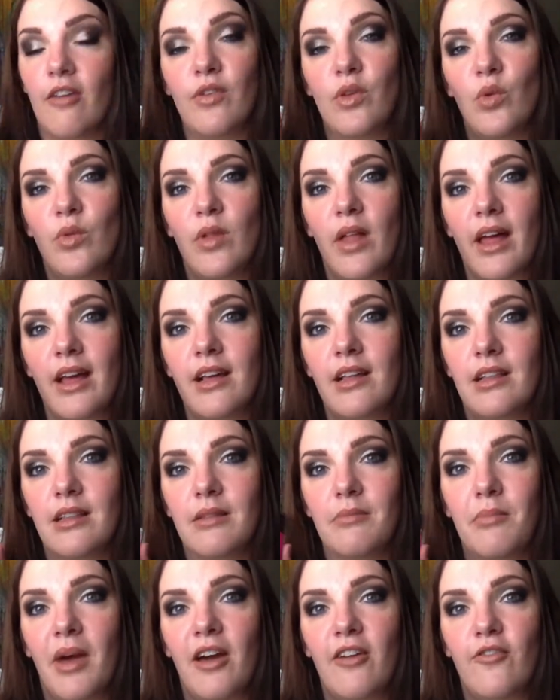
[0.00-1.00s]
If you like
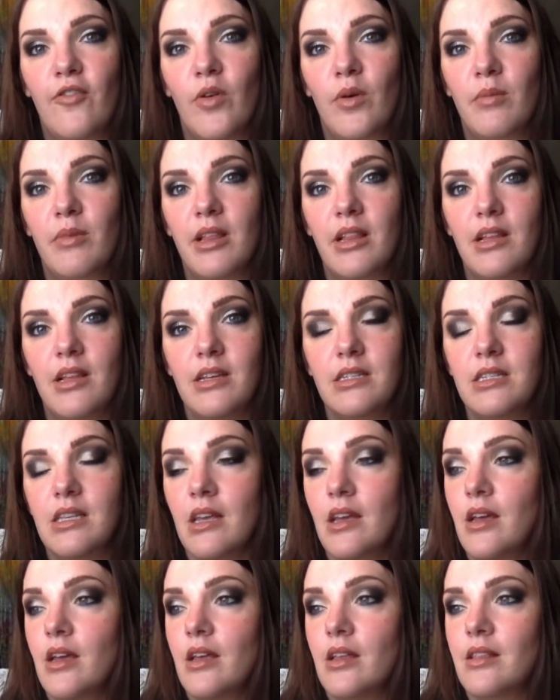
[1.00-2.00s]
matte formulas
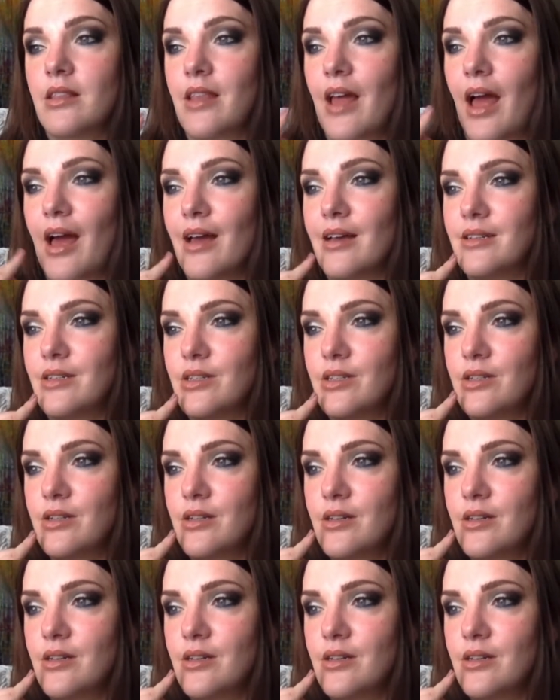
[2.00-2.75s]
that